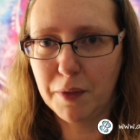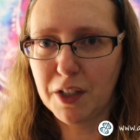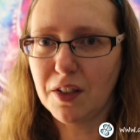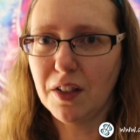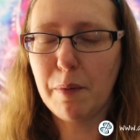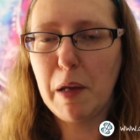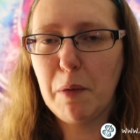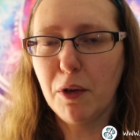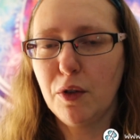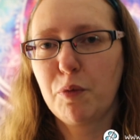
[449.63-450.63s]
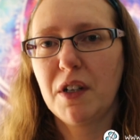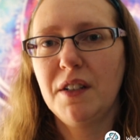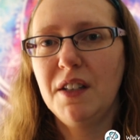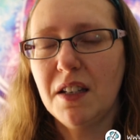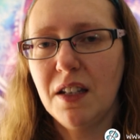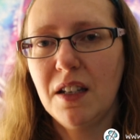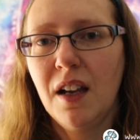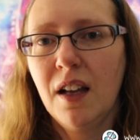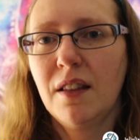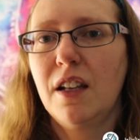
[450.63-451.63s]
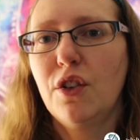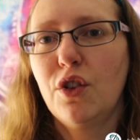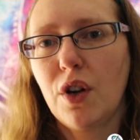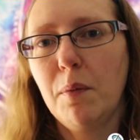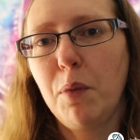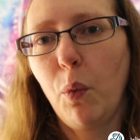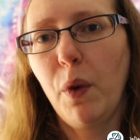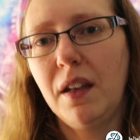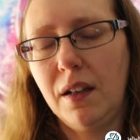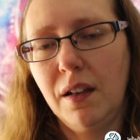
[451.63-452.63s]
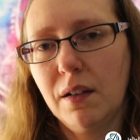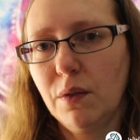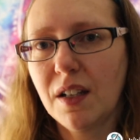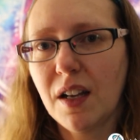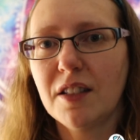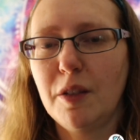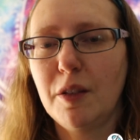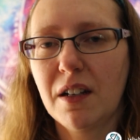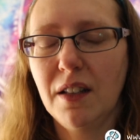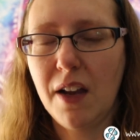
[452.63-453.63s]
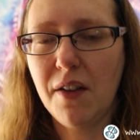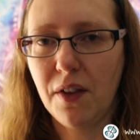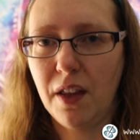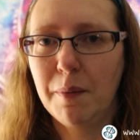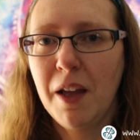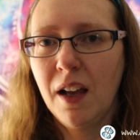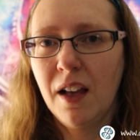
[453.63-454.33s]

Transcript: There's a lot of people who predicted that a Trump win would cause a better life for them.